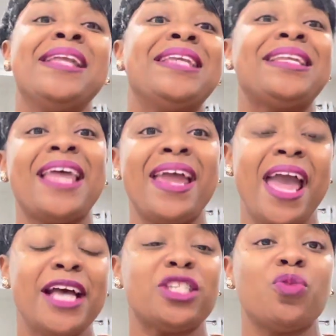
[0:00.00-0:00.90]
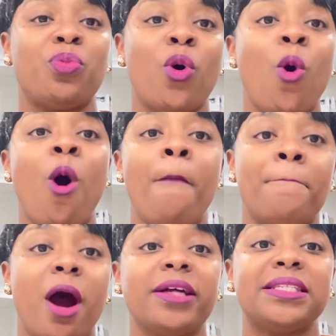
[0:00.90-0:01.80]
that they had to pull
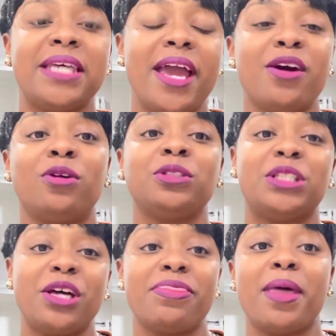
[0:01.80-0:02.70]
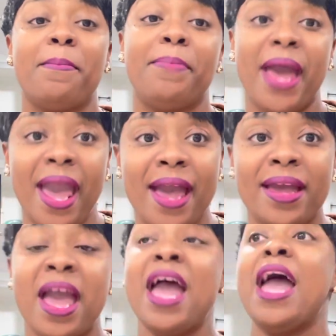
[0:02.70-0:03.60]
Martell to the back.